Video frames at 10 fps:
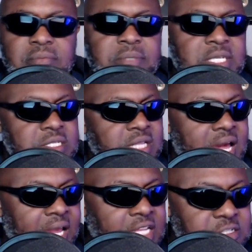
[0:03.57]
Please
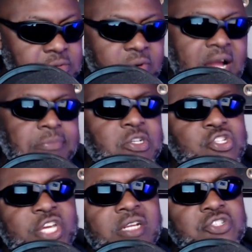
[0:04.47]
like and subscribe to the
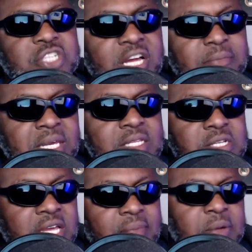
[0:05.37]
channel as you come in
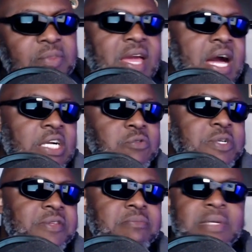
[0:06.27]
to help me with the
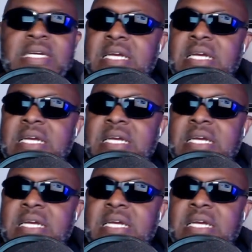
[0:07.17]
algorithm